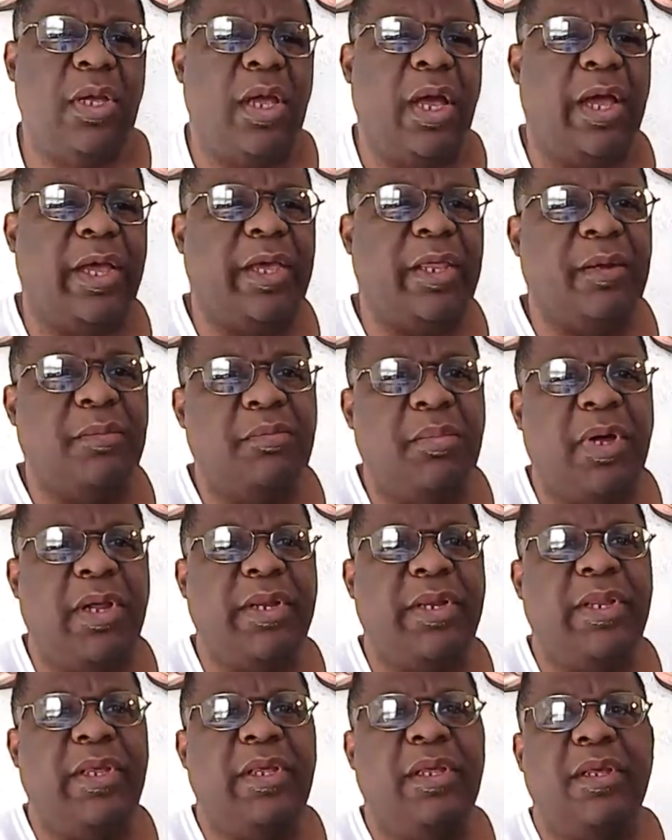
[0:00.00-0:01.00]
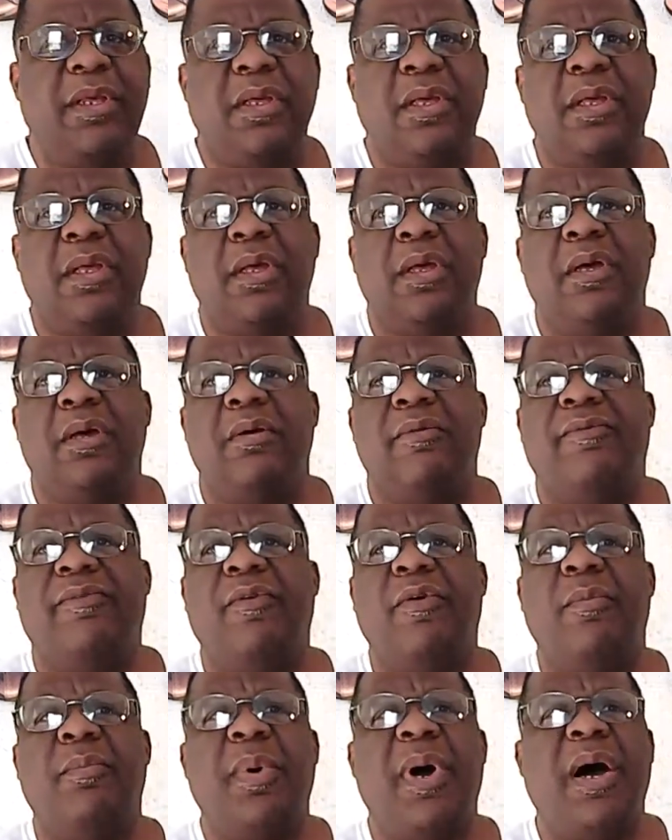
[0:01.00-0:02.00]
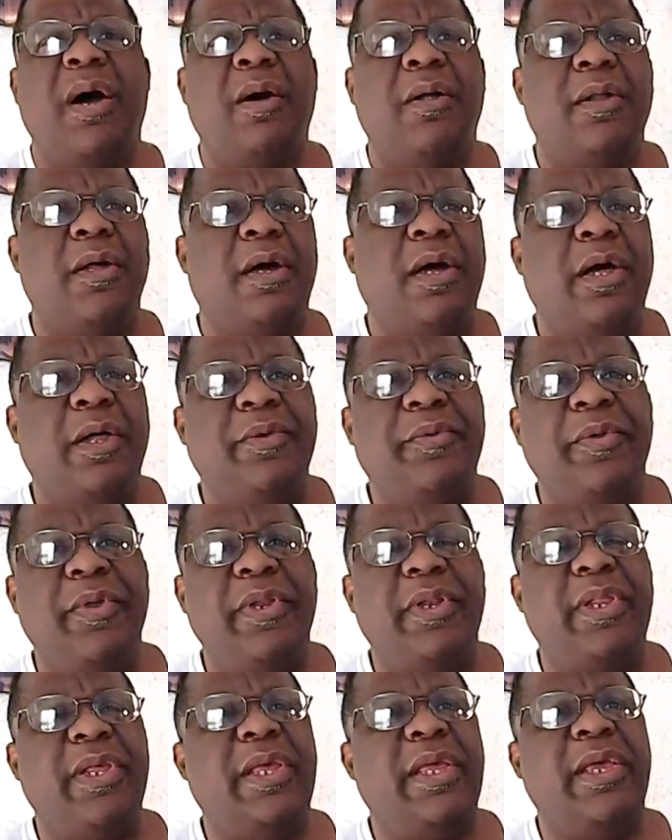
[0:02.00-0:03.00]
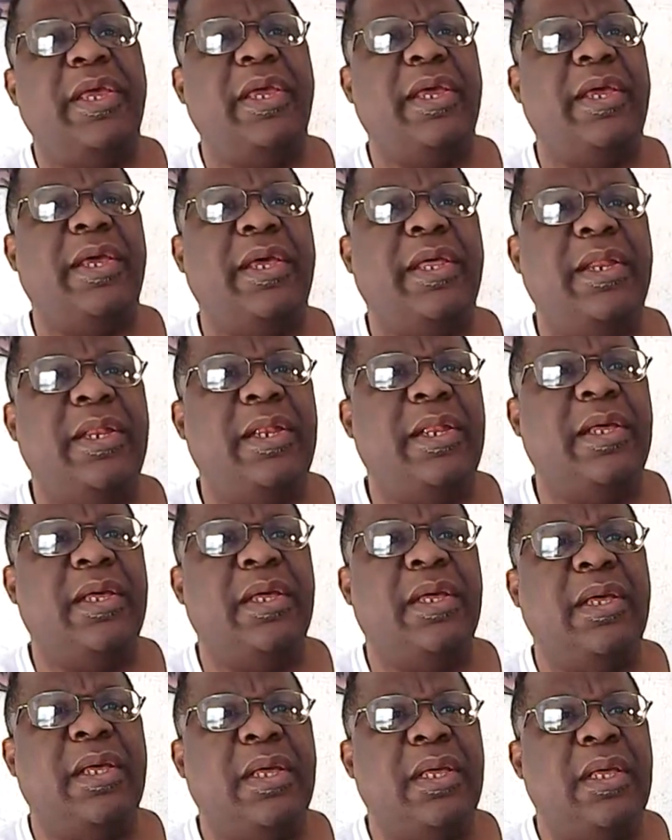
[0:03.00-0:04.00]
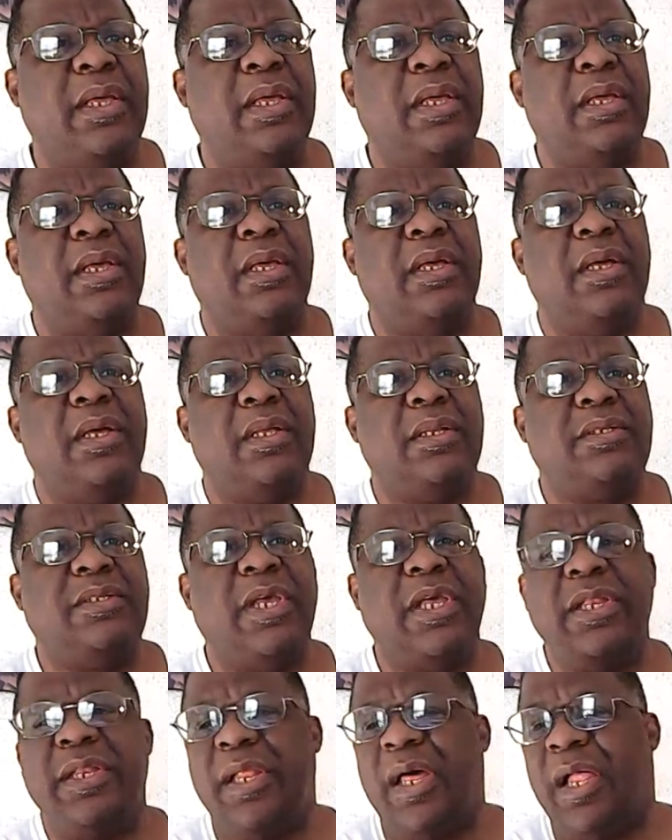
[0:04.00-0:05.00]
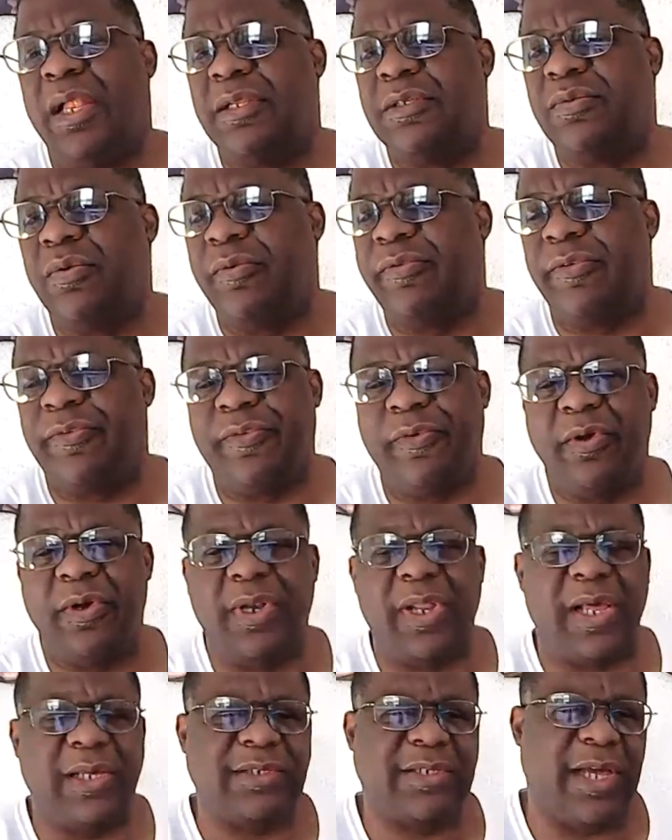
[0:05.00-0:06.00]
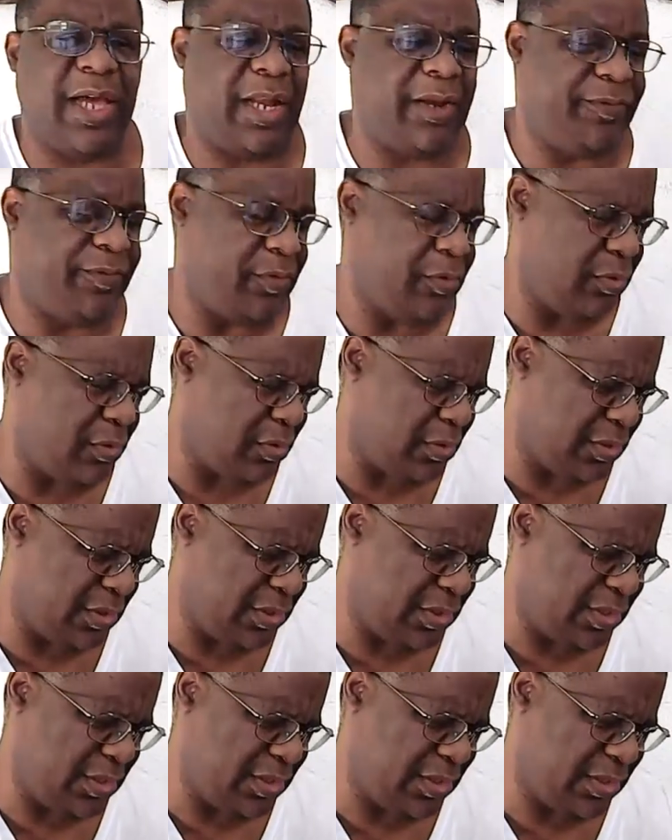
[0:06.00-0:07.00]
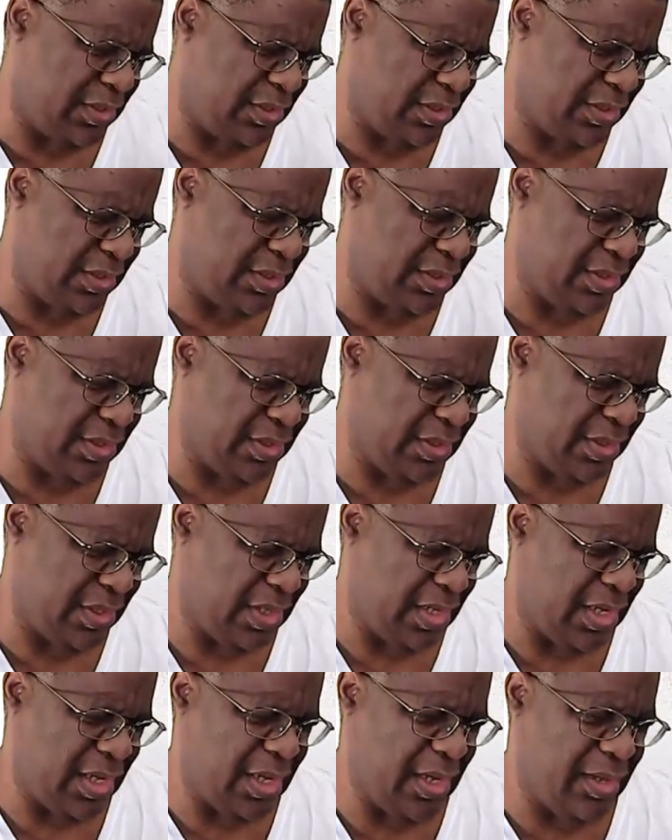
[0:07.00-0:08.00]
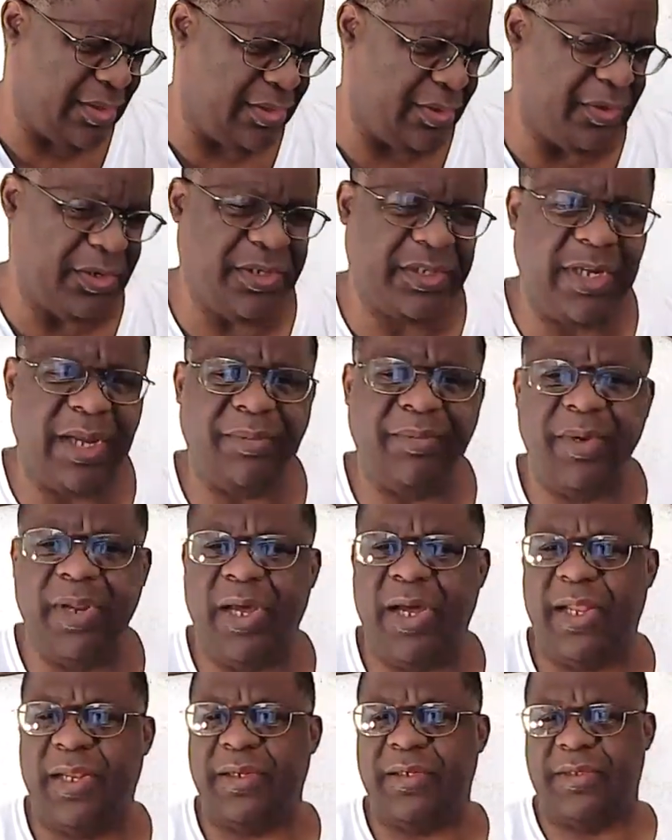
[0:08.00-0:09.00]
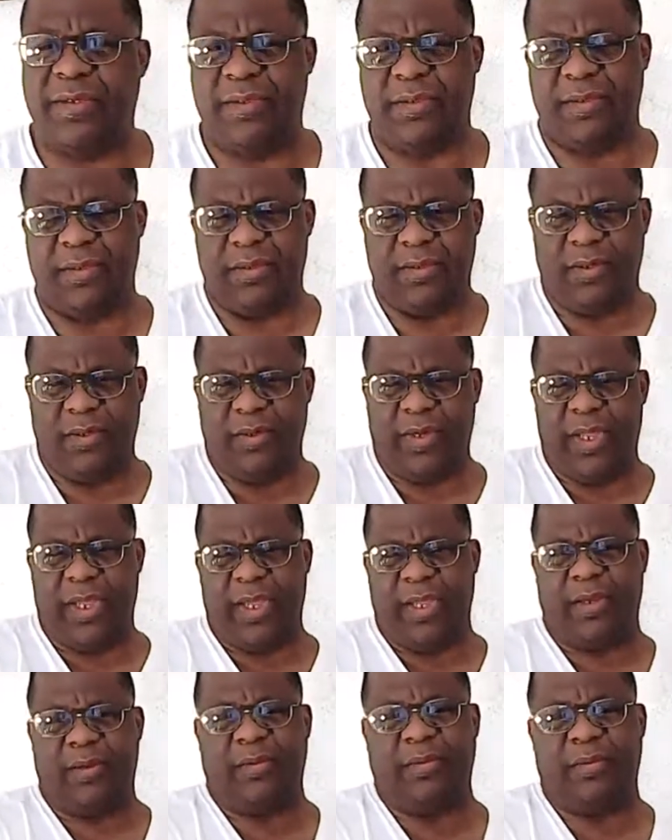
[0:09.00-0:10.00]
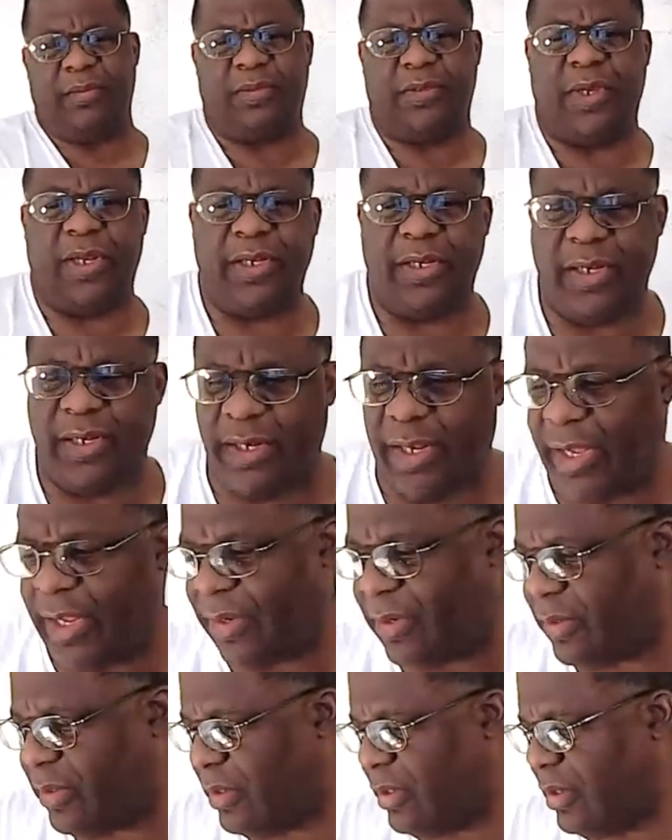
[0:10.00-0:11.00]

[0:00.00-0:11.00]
I hit them Monday for about $110 worth of fertilizer. Got it for $37. Okay, so I did that.